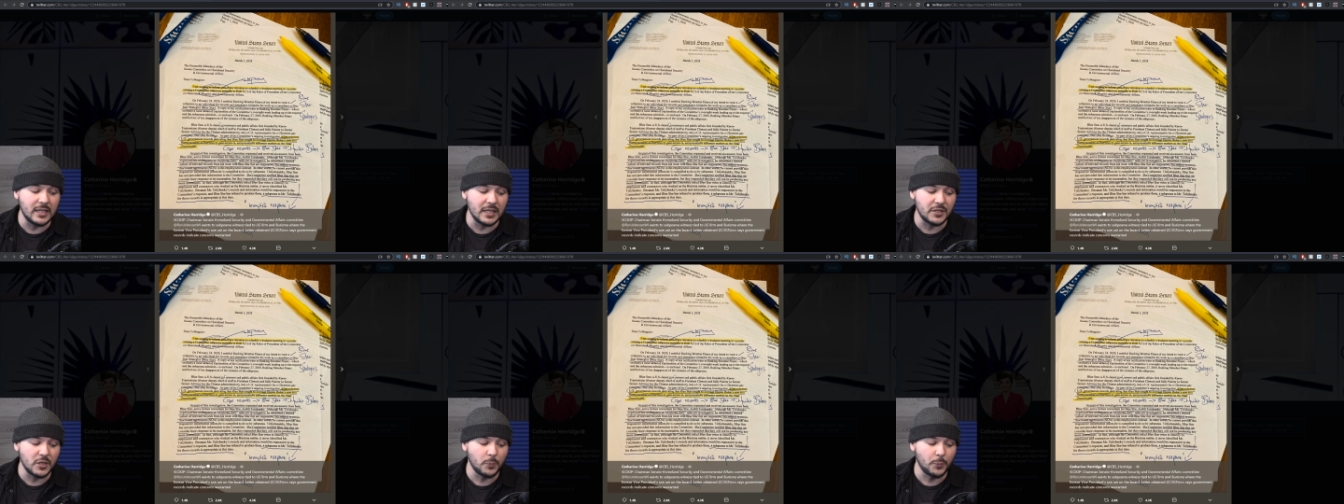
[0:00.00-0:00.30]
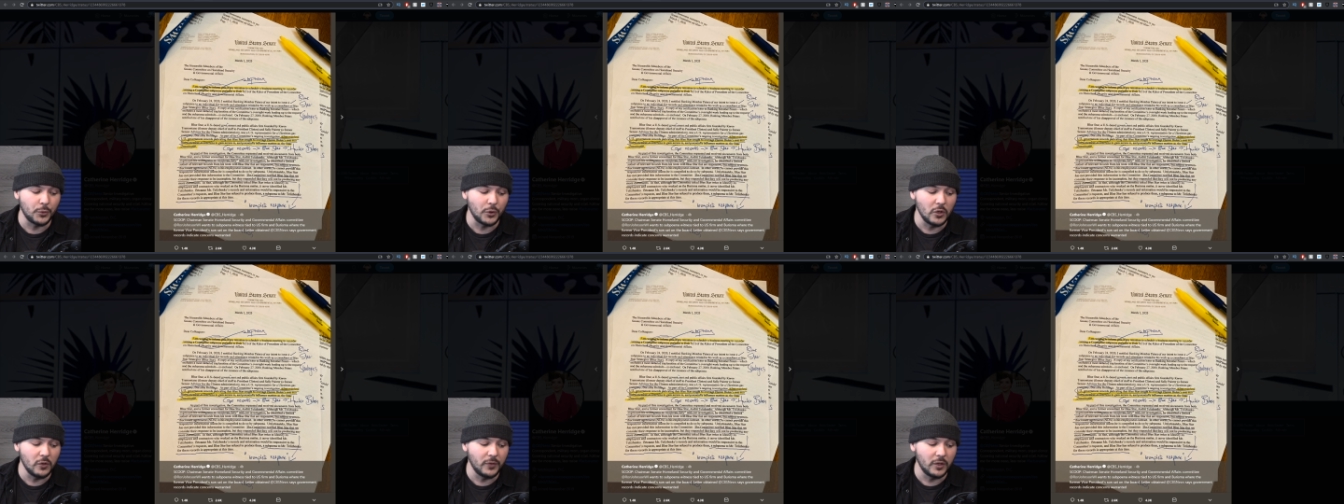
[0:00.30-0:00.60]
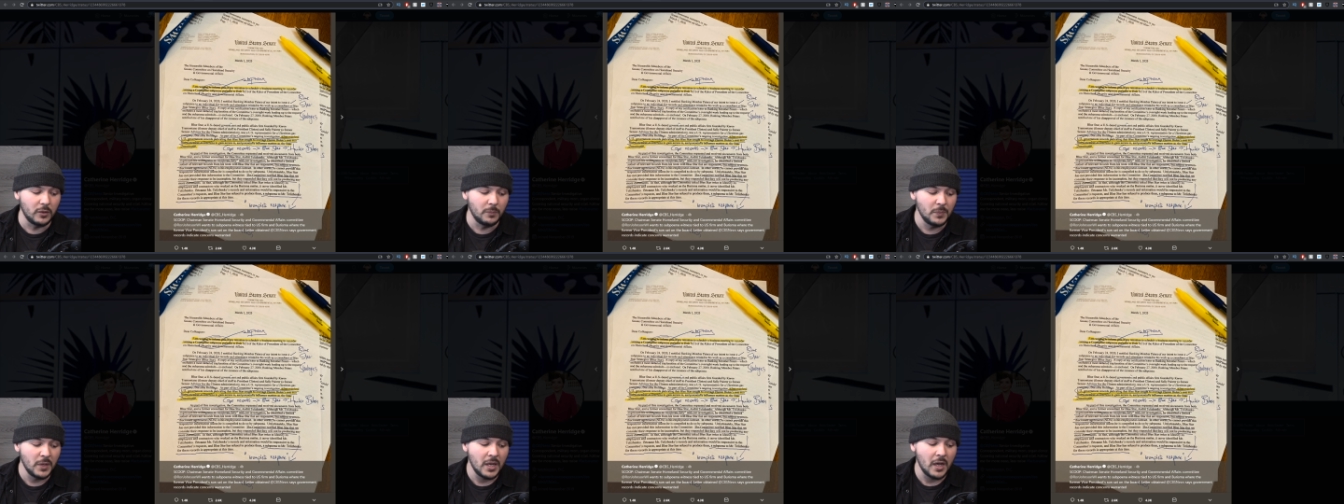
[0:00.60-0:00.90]

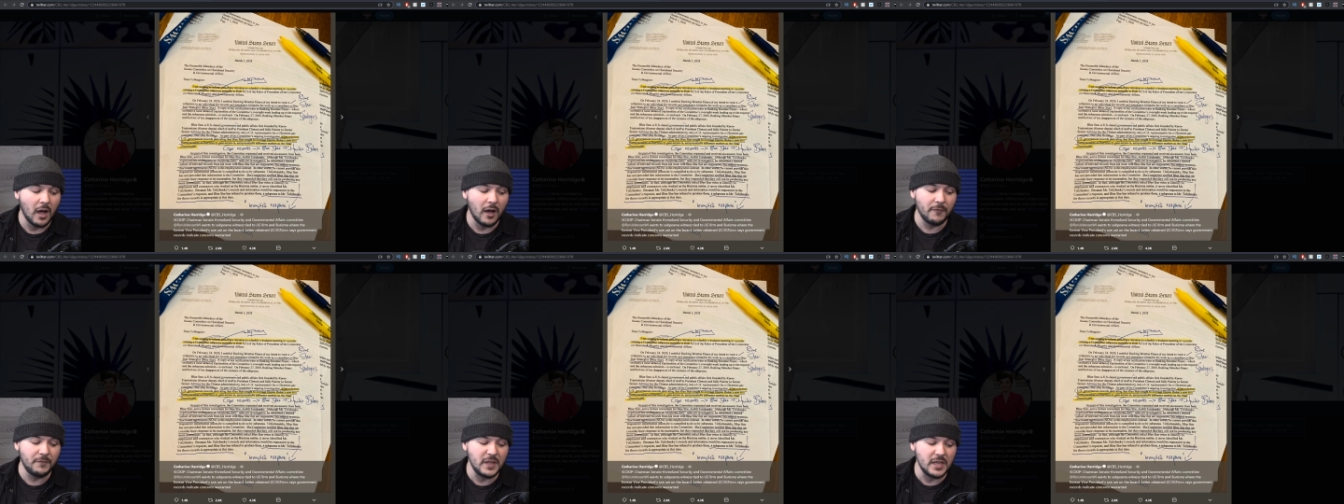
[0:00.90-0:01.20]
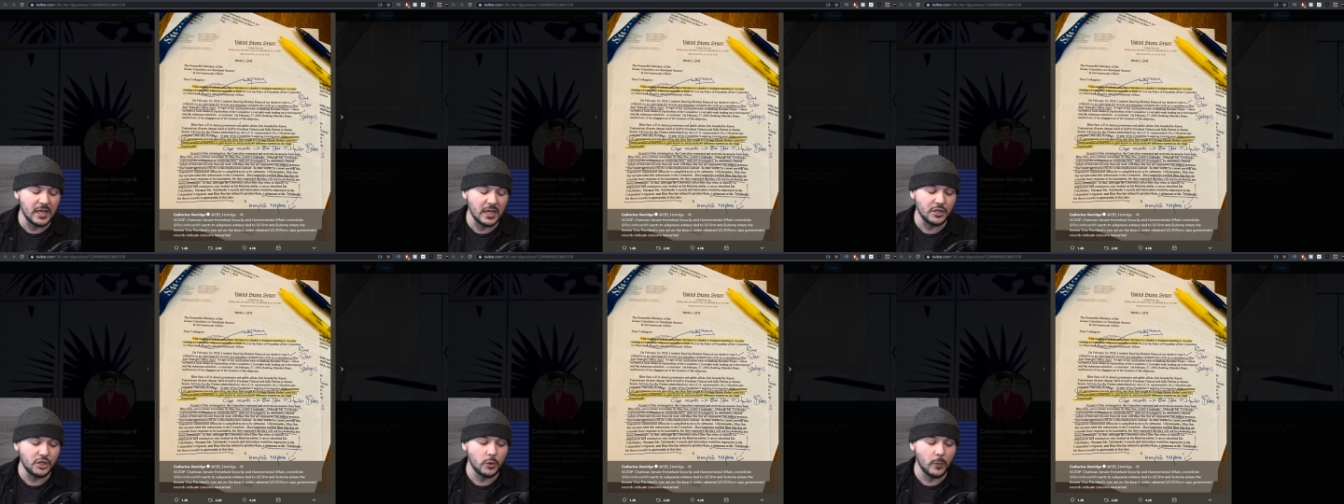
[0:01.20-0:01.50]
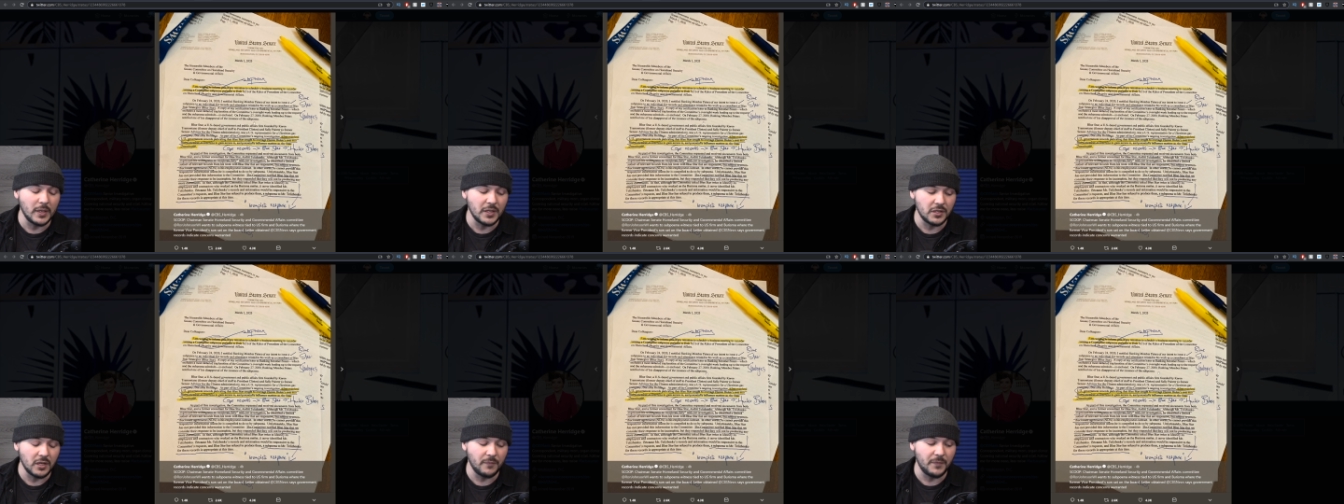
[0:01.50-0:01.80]
disapproval of the
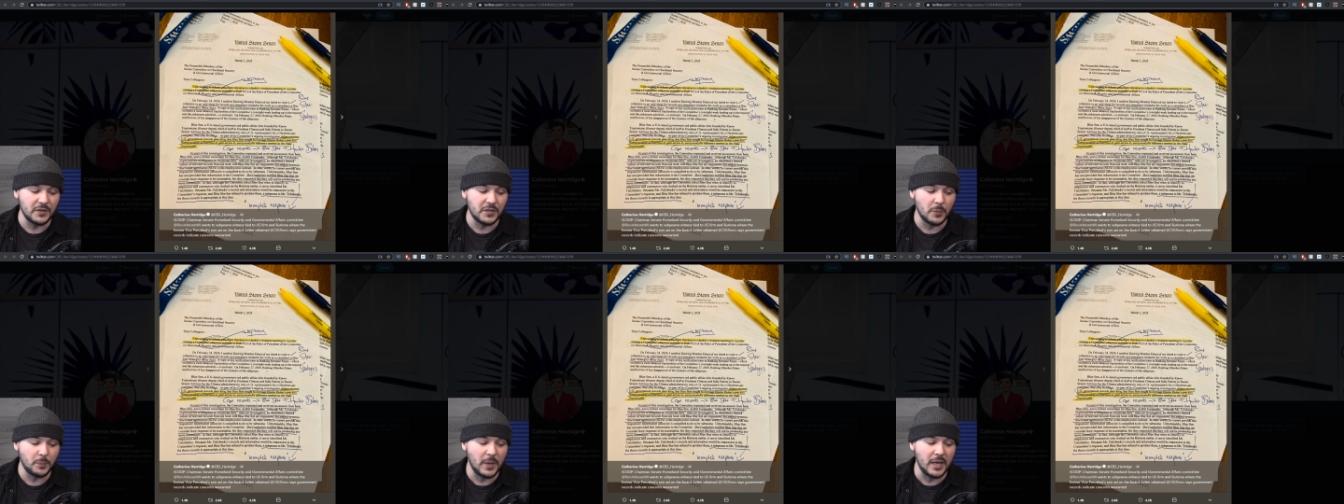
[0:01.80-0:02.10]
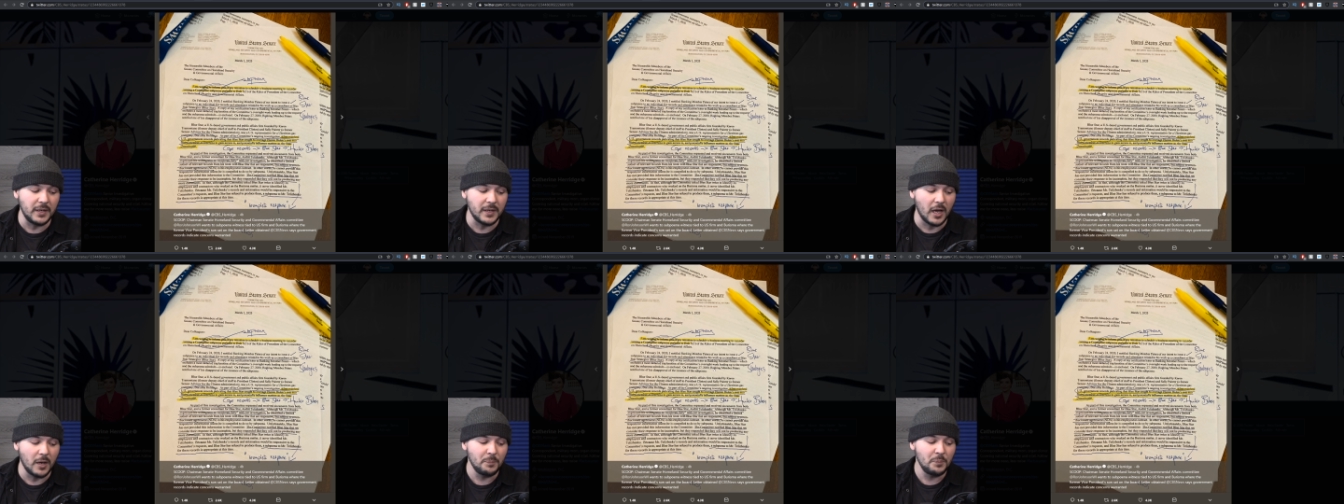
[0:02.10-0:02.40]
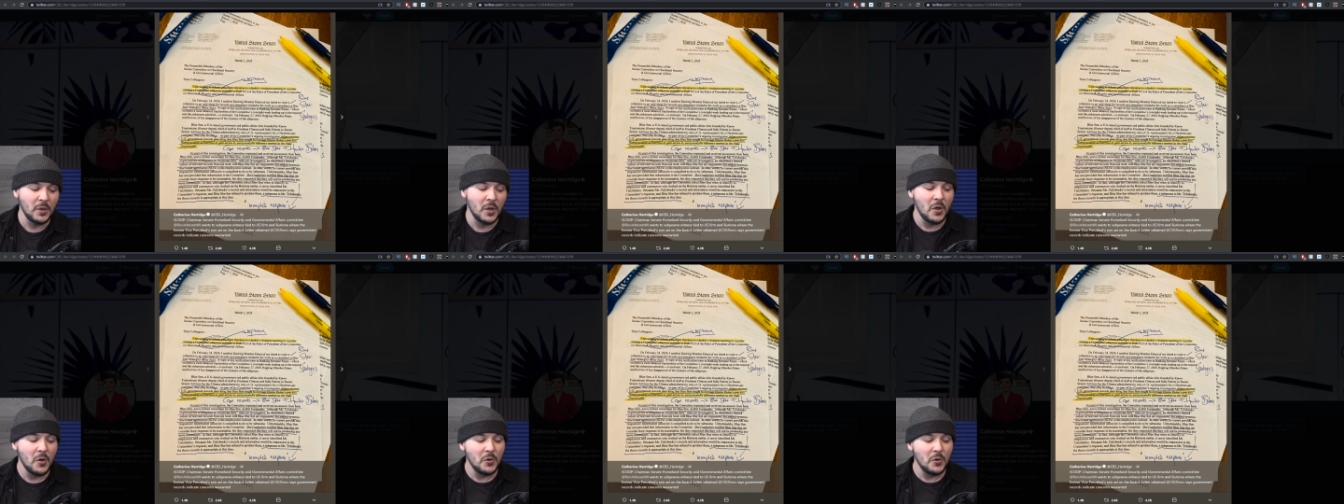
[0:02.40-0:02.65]
issuance of the subpoena.